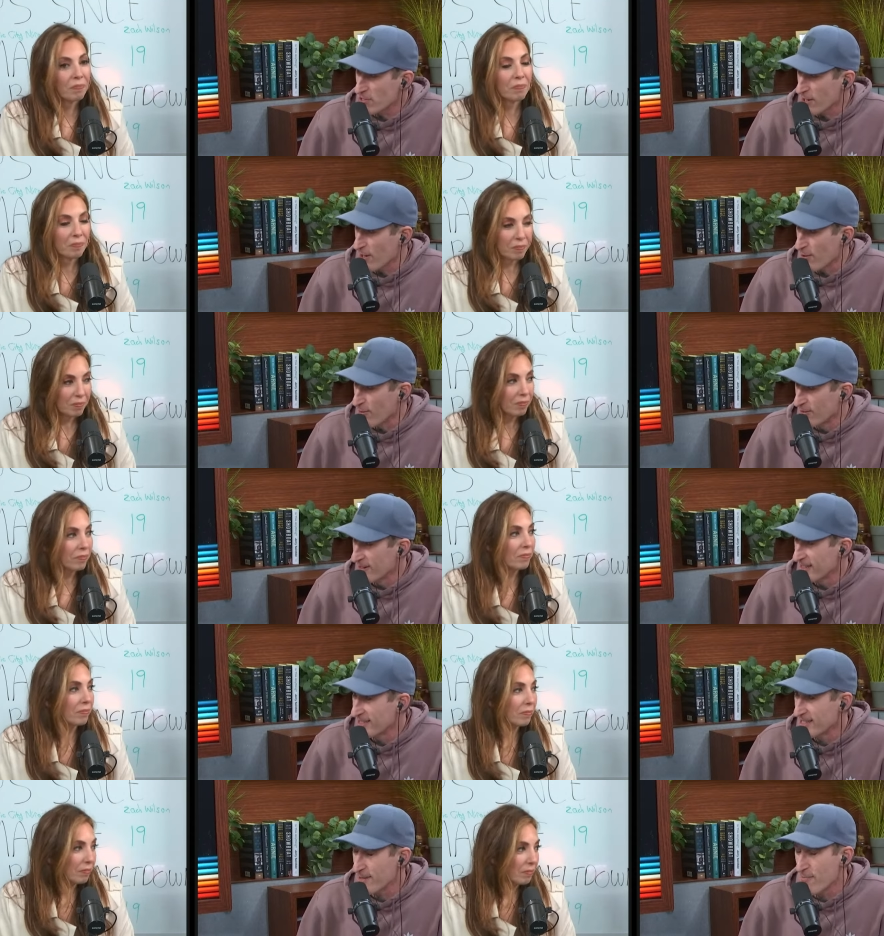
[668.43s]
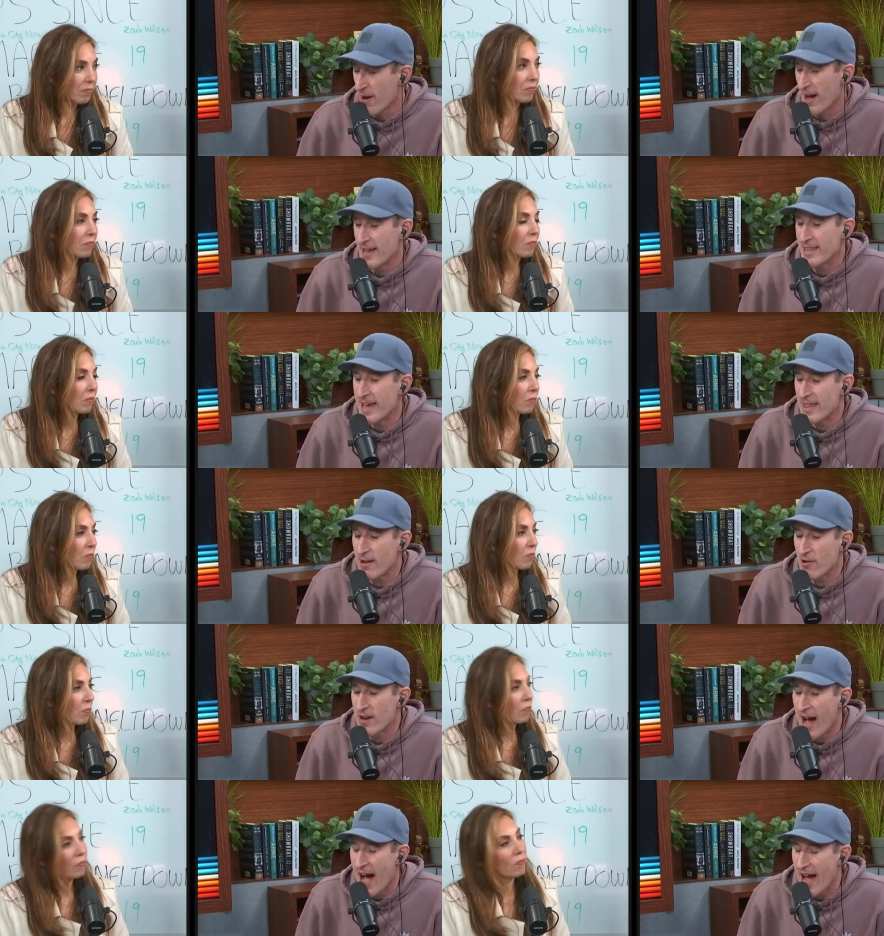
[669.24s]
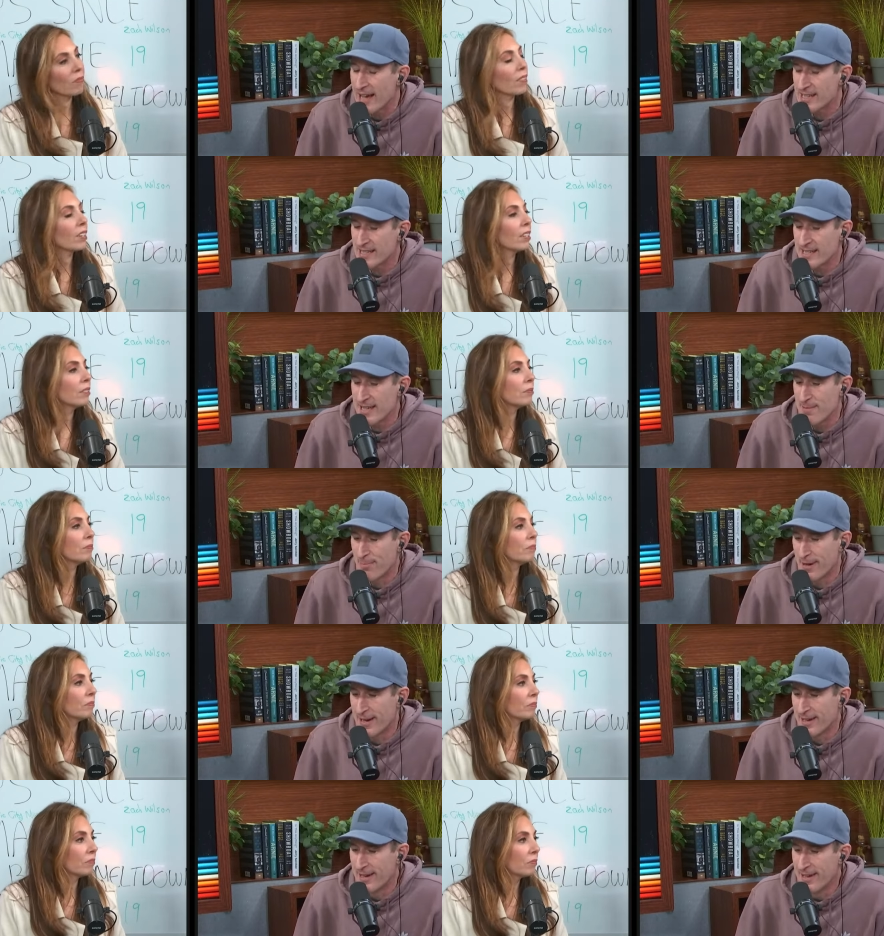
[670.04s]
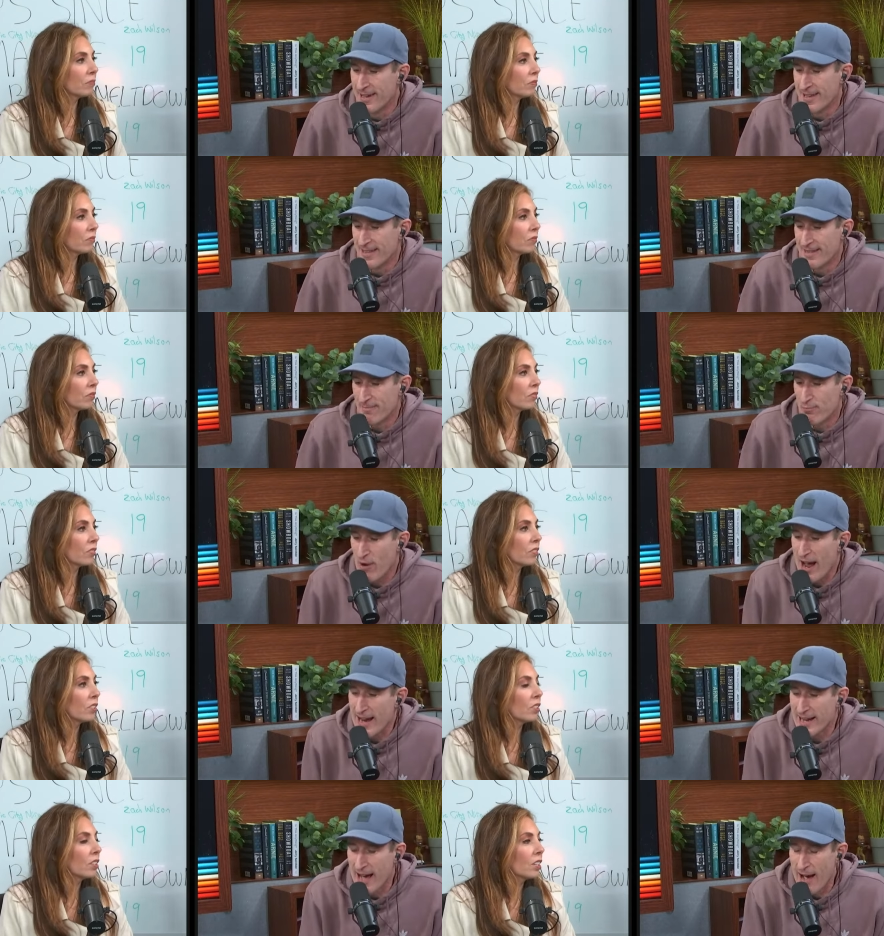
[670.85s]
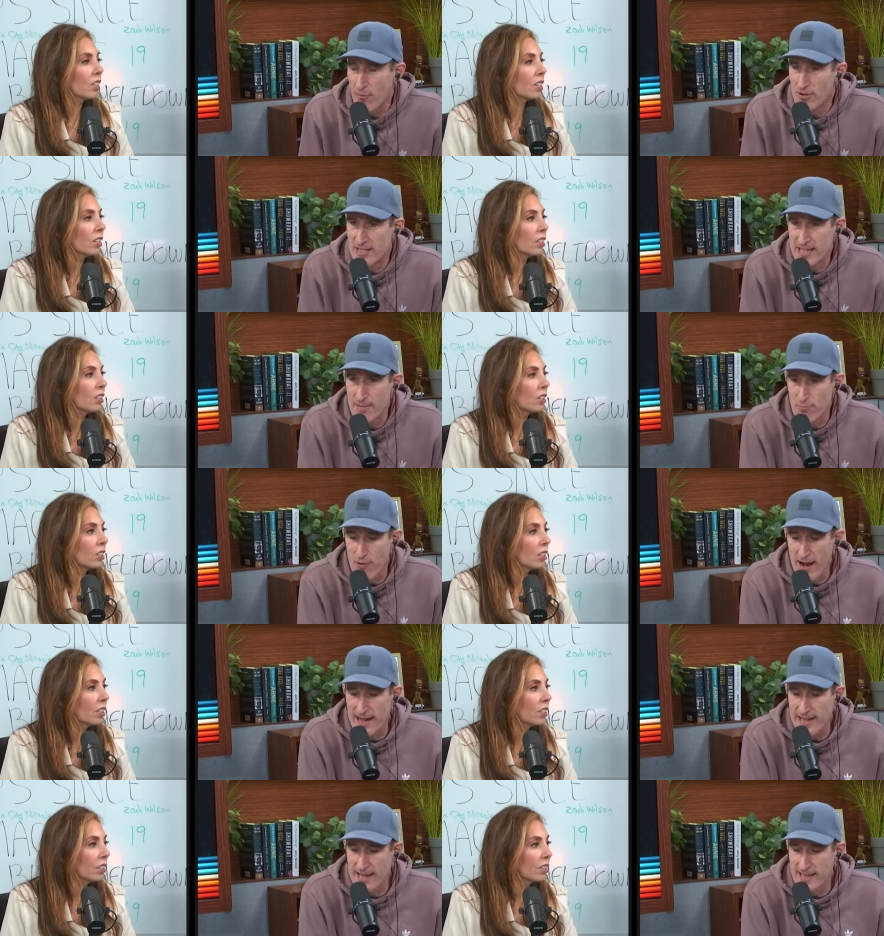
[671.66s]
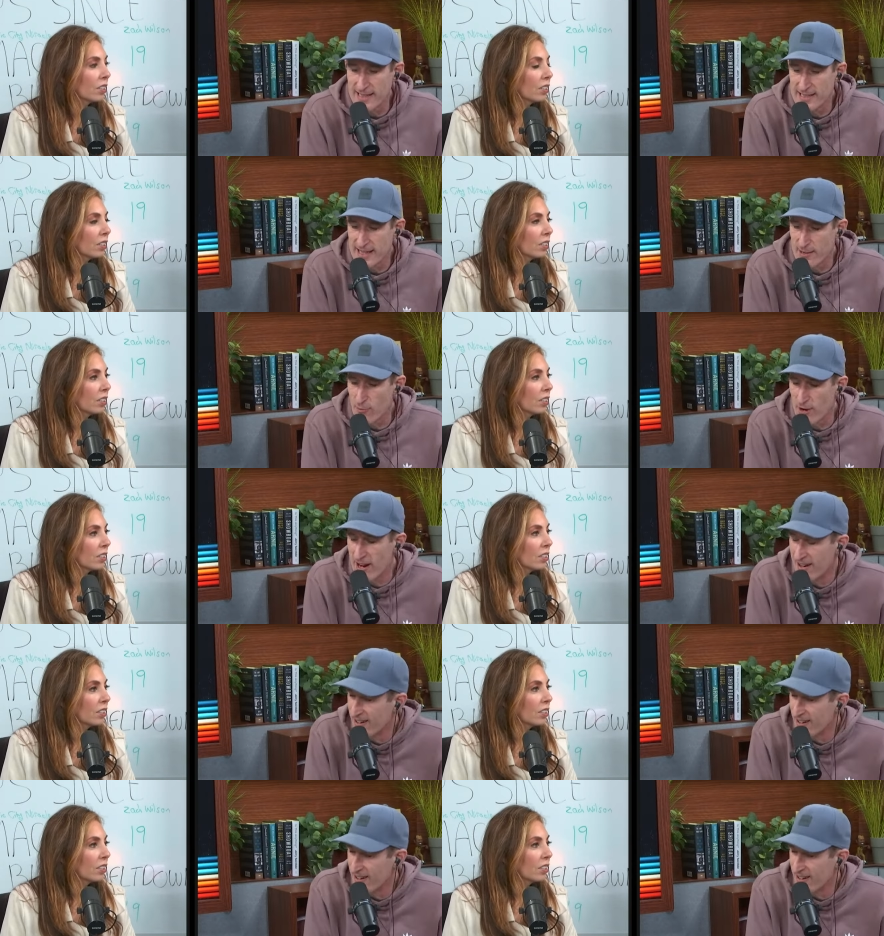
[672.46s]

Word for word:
Speaker 1: ago. Jim, yeah, they're in high esteem, but Brian, I wouldn't say Brian Kelly is anywhere